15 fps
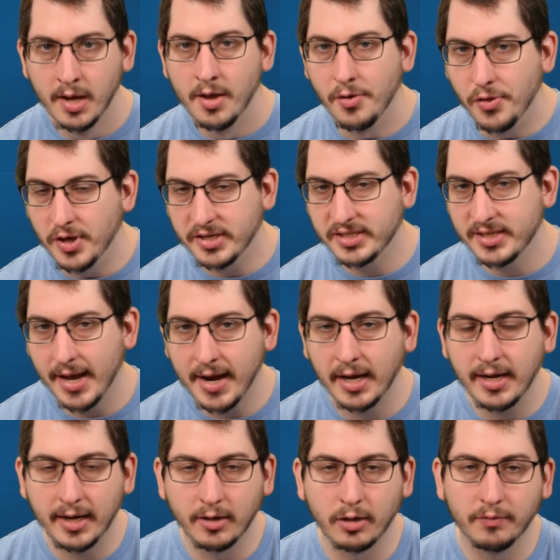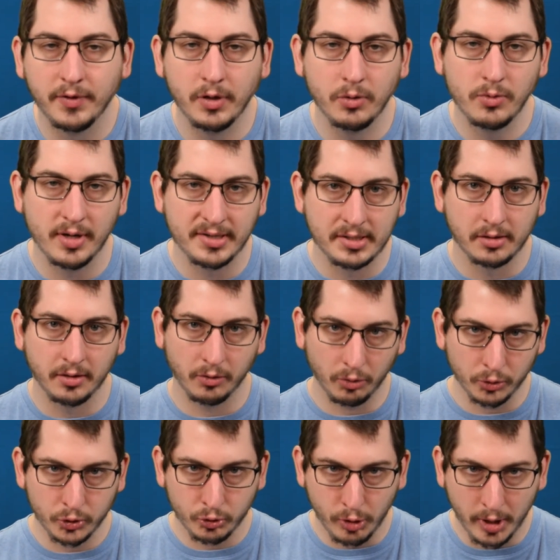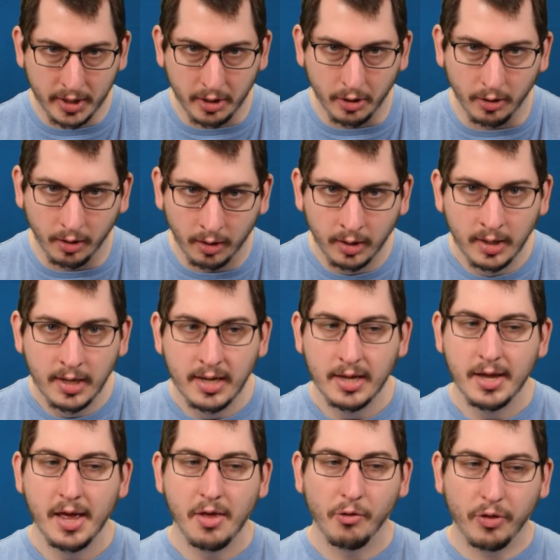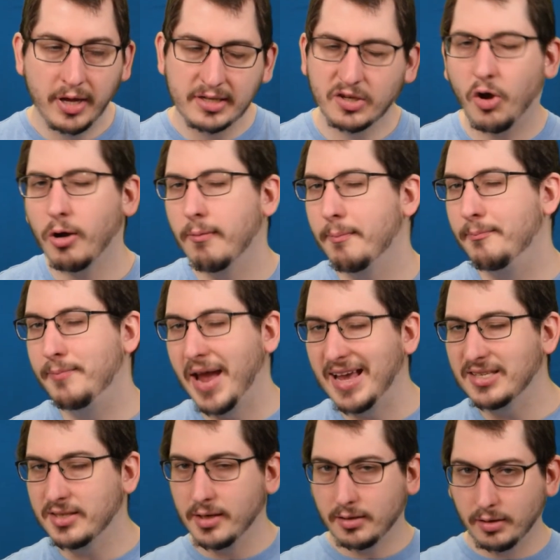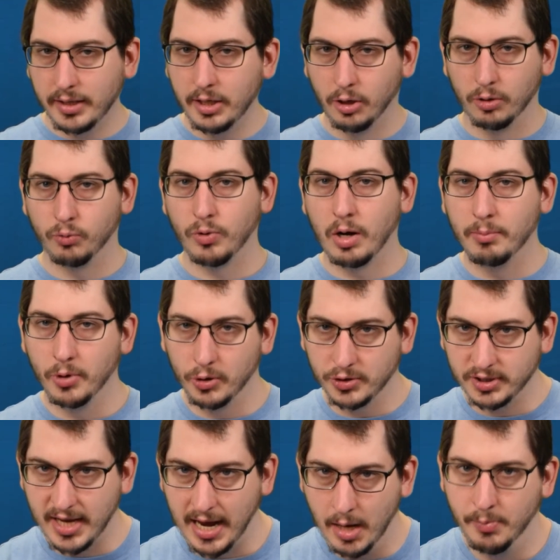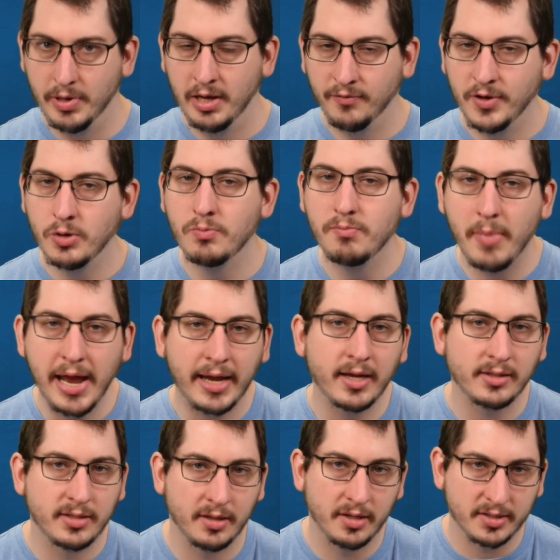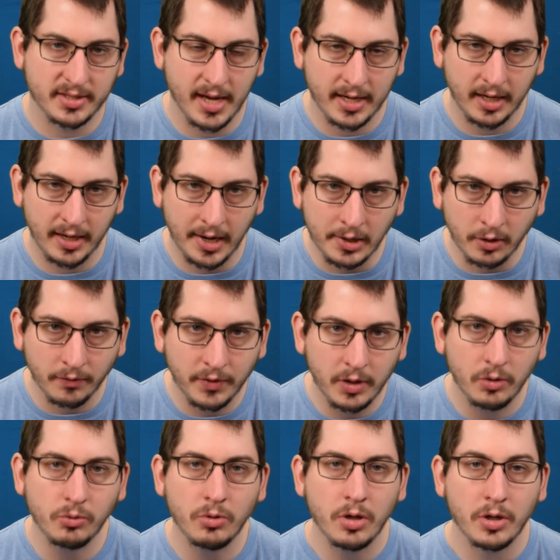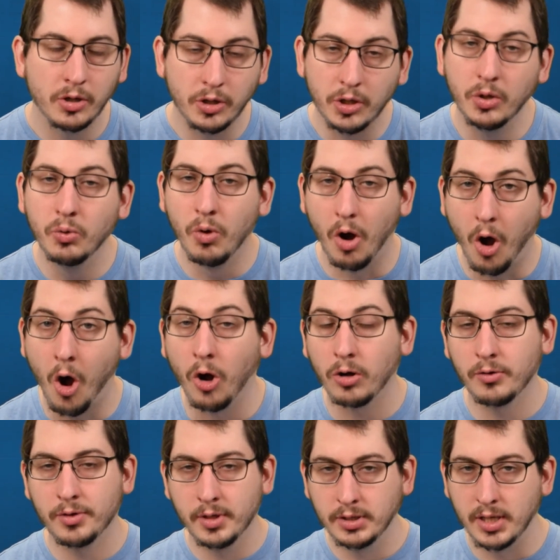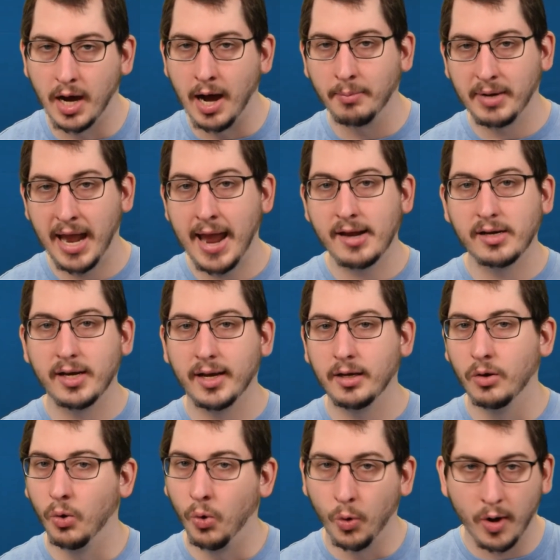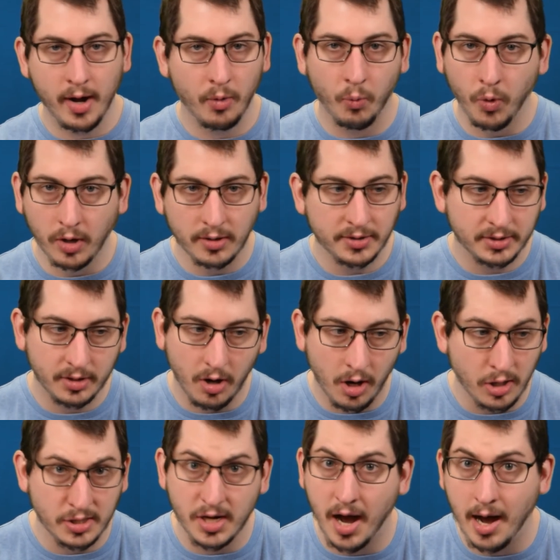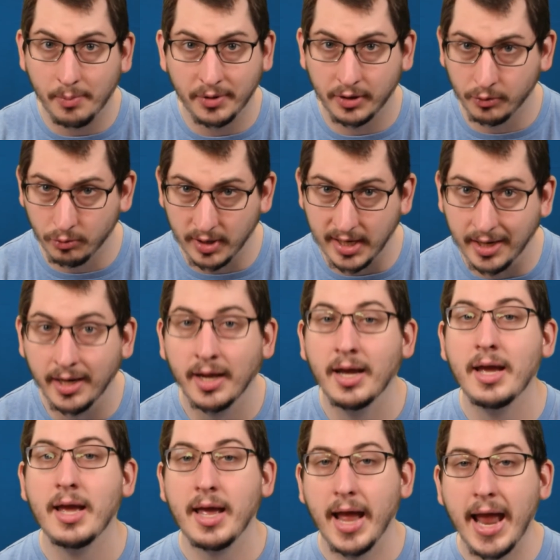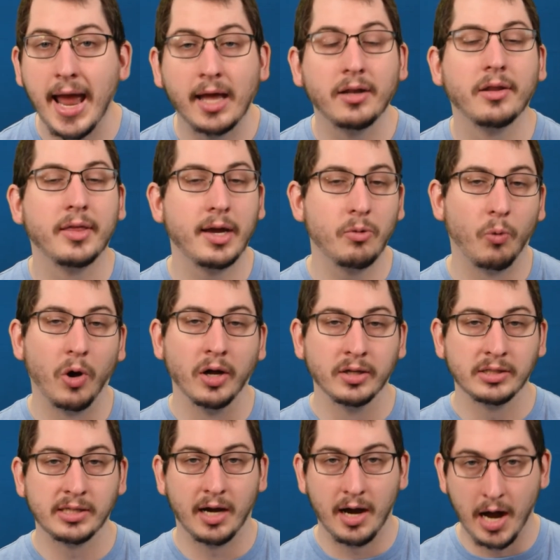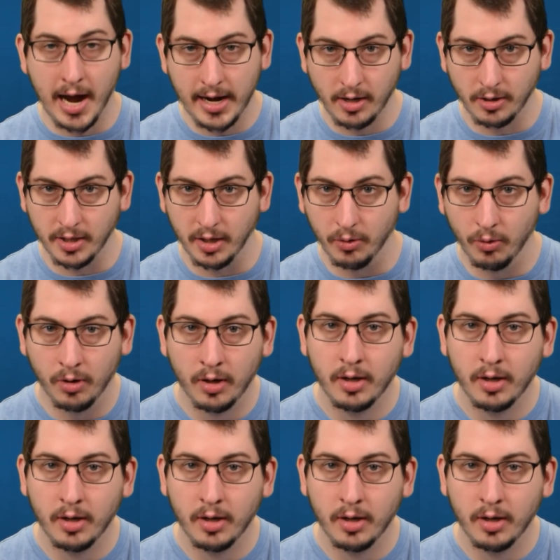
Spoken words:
The second interview is a little trickier. These are basically a rubber stamp. If you make it to the second interview, you are the top candidate, or at worst, are top 3, and they want to hire you.